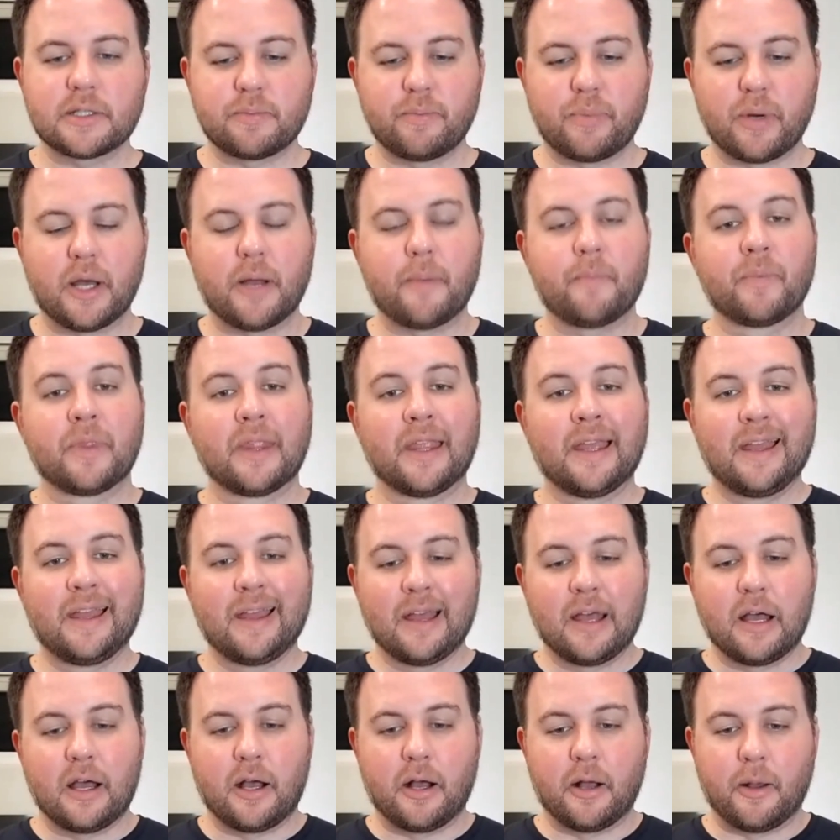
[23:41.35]
But
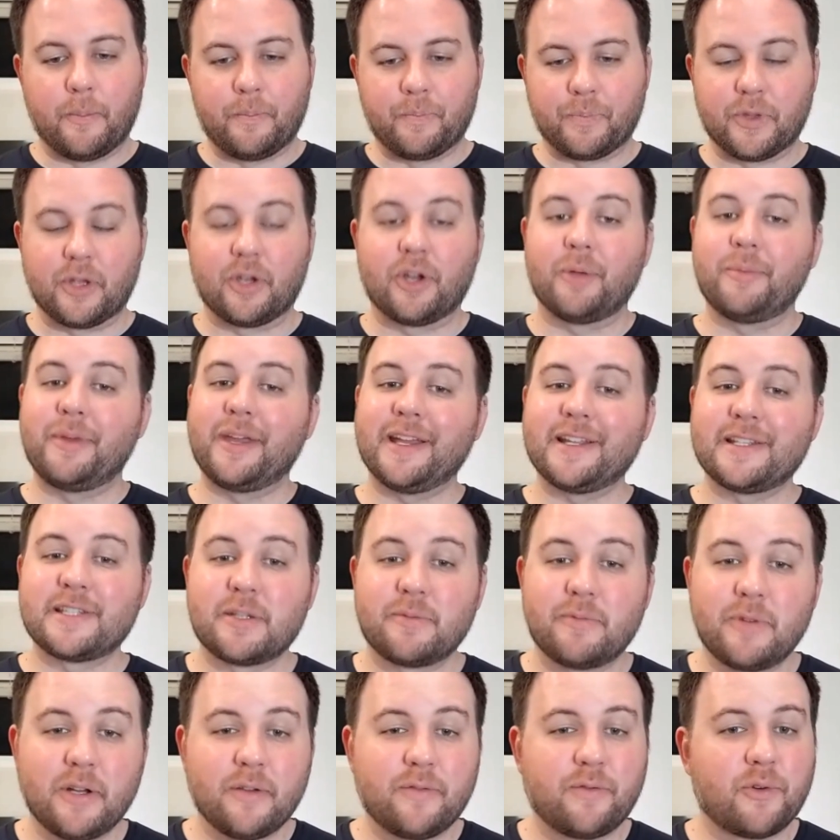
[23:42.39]
you're going to be getting some
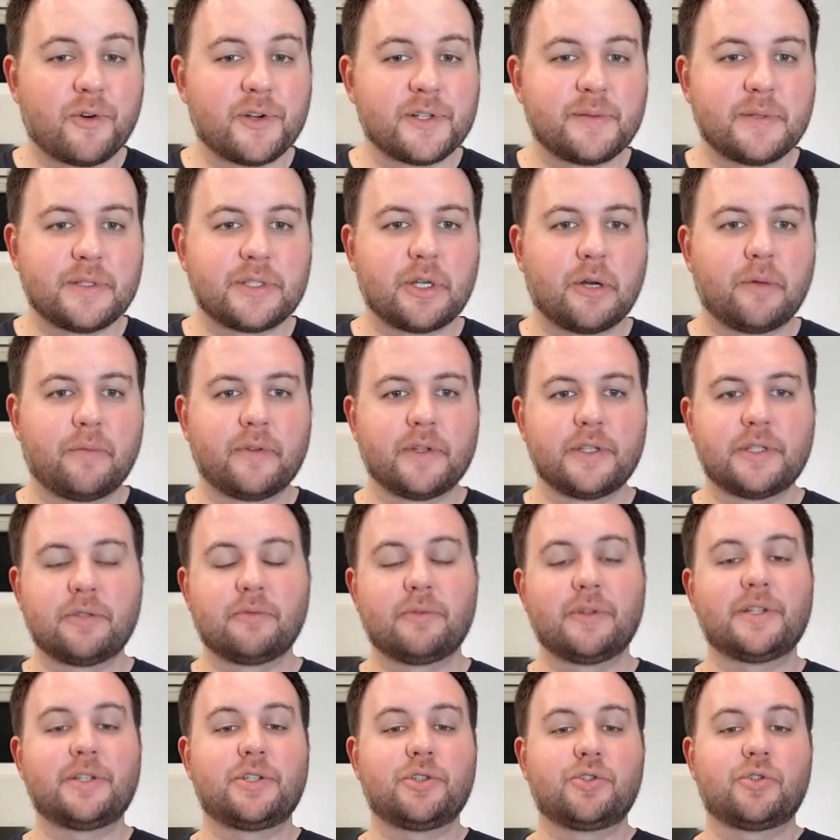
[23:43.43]
reinforcements hopefully soon
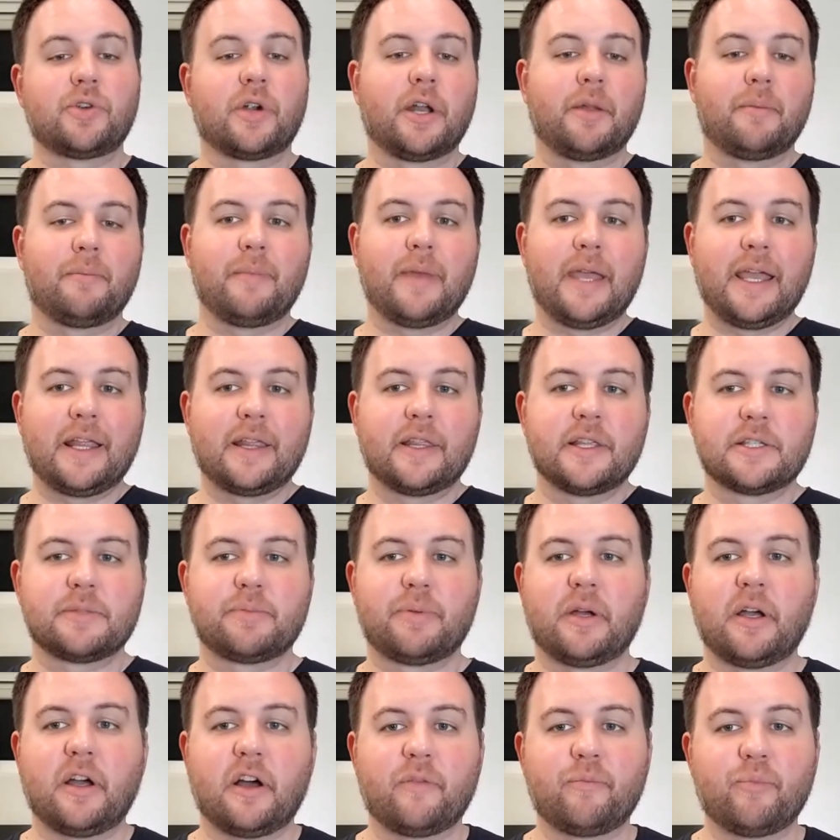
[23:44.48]
as you try to make this
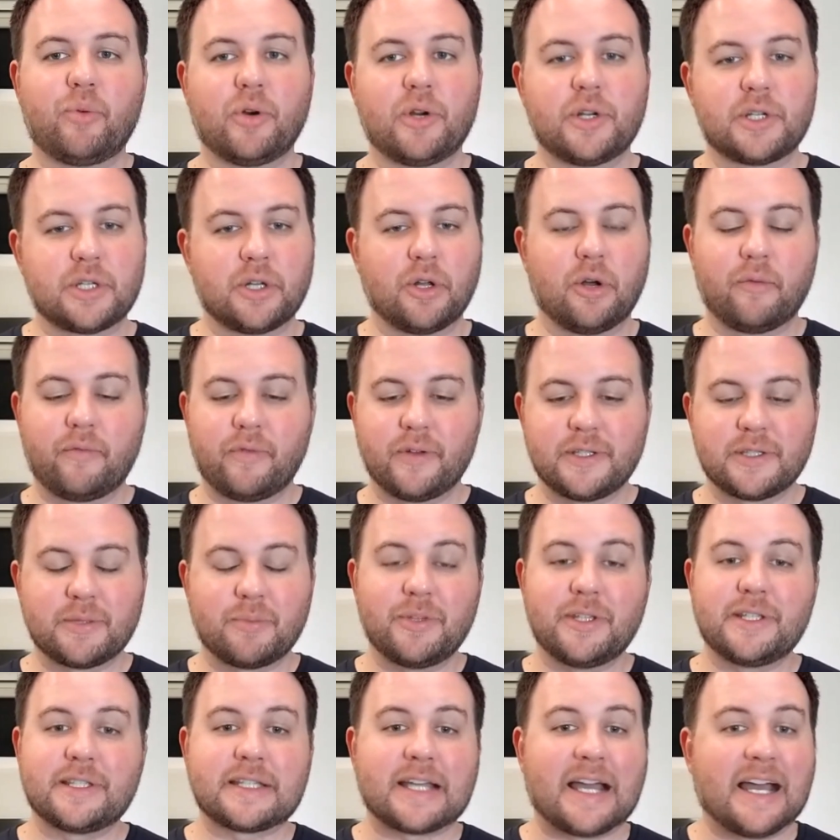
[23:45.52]
playoff push. And hopefully some of
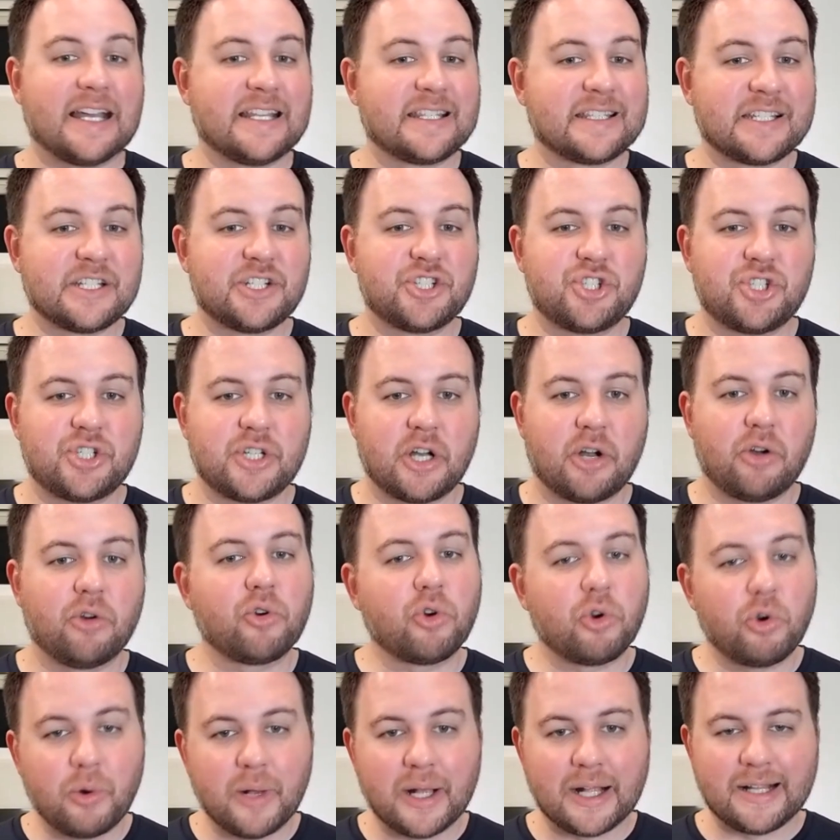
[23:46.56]
these guys can gel
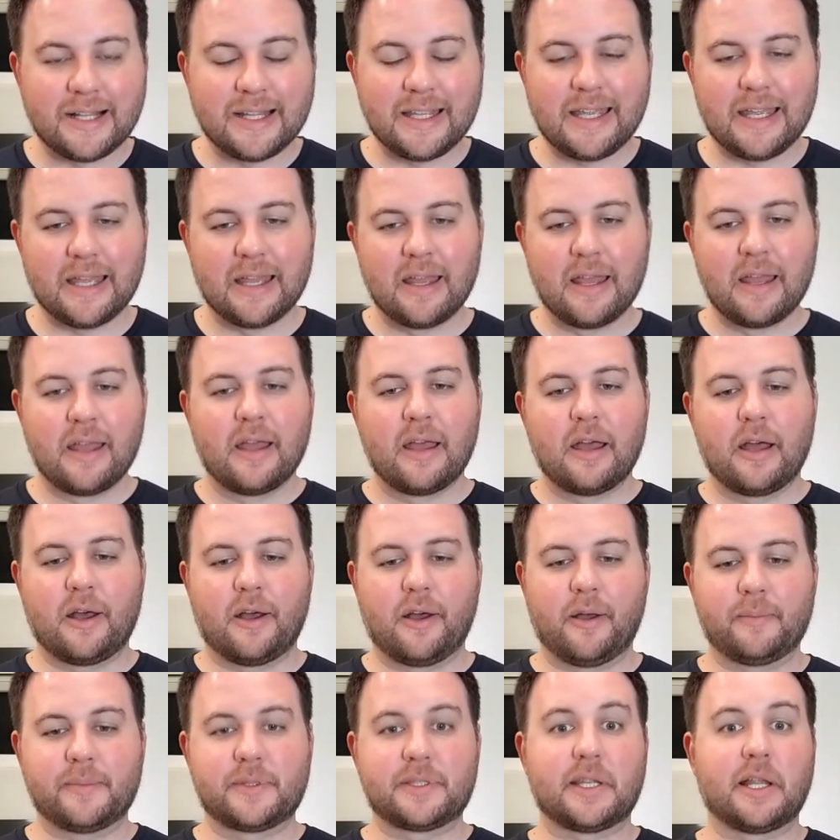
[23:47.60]
quickly
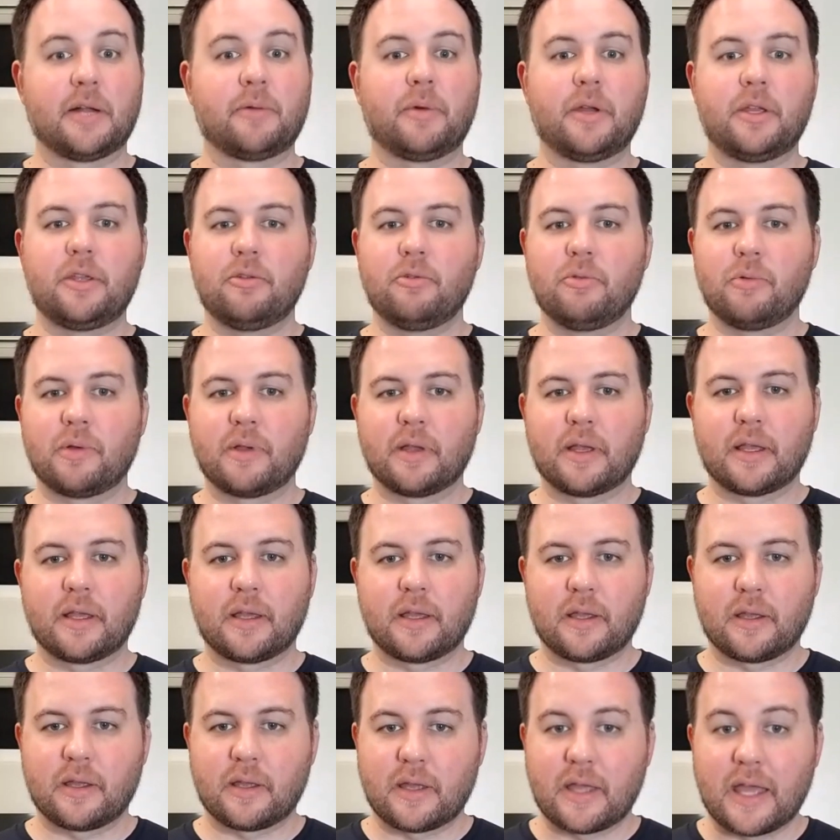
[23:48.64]
so that way you
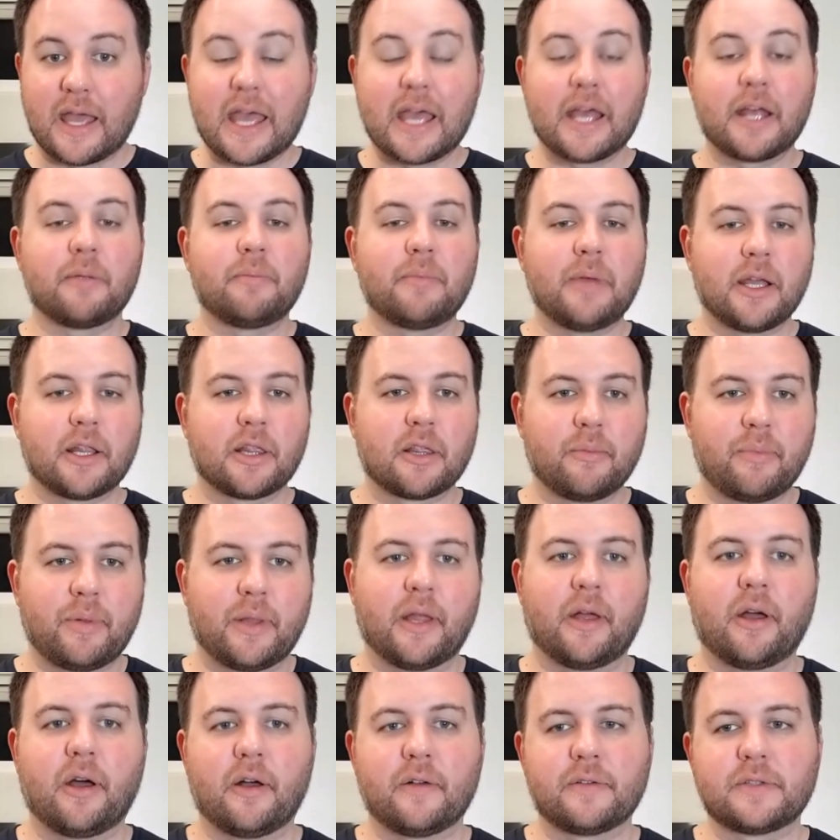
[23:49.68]
can make the
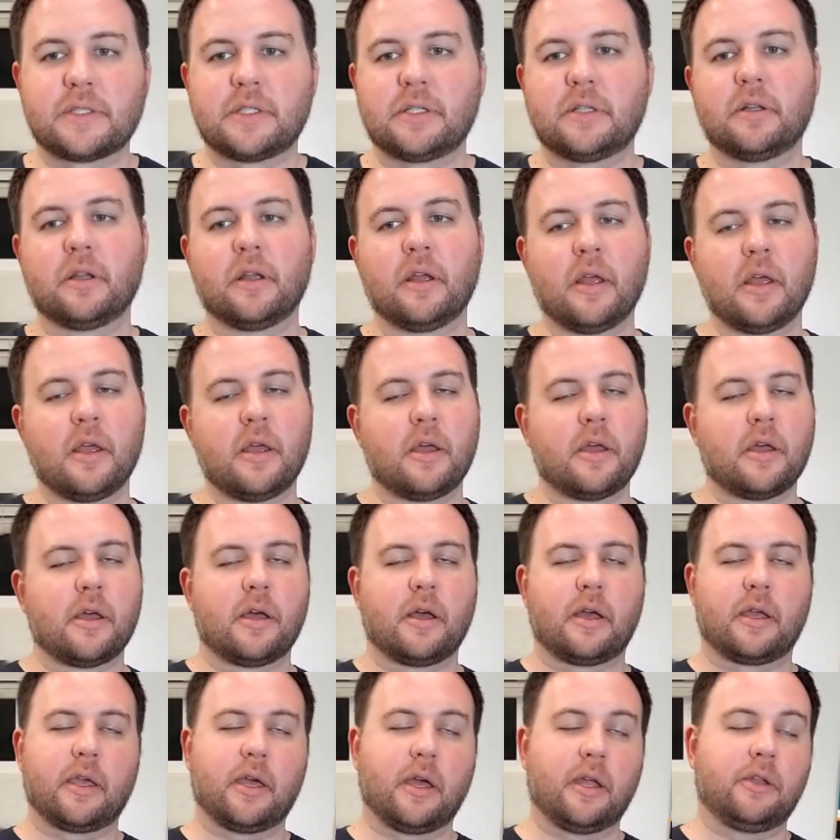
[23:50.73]
playoffs. And
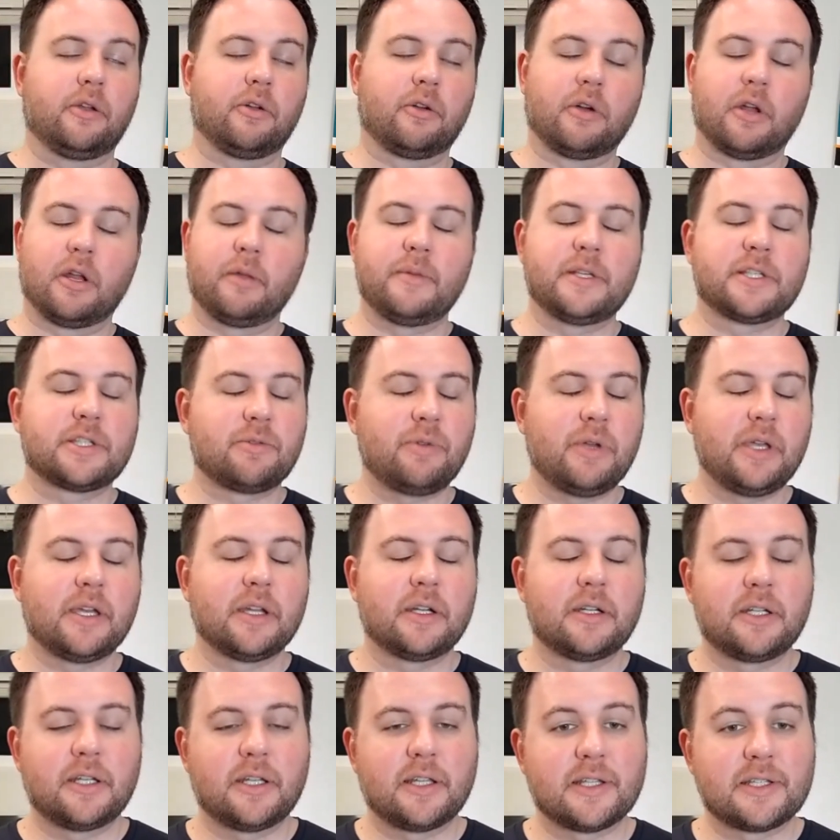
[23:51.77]
again, you're going to be squeaking
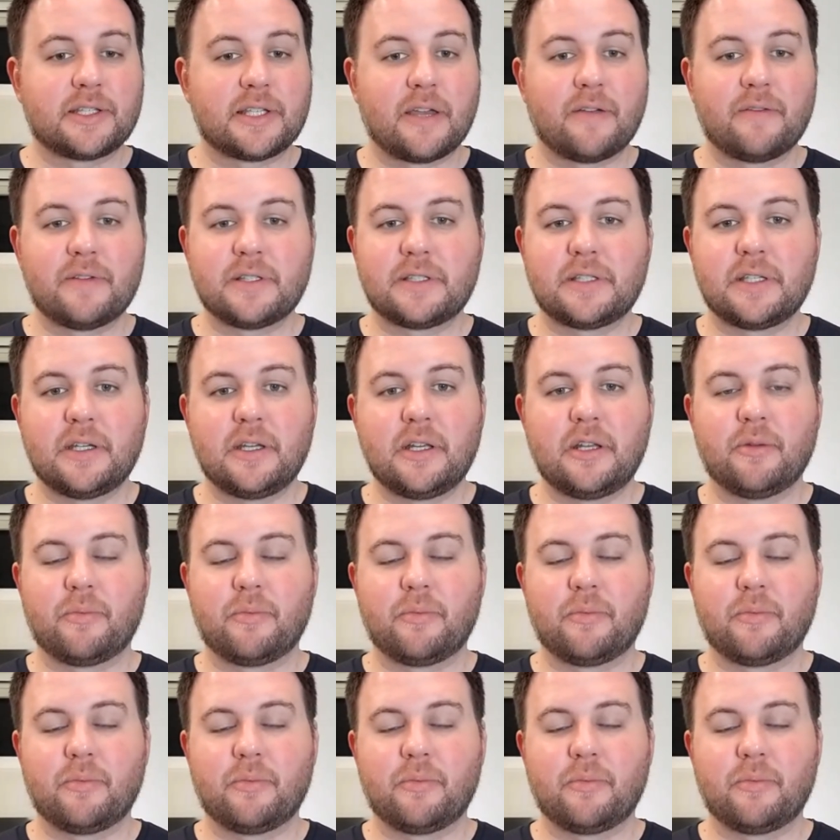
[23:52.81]
at the seventh seed.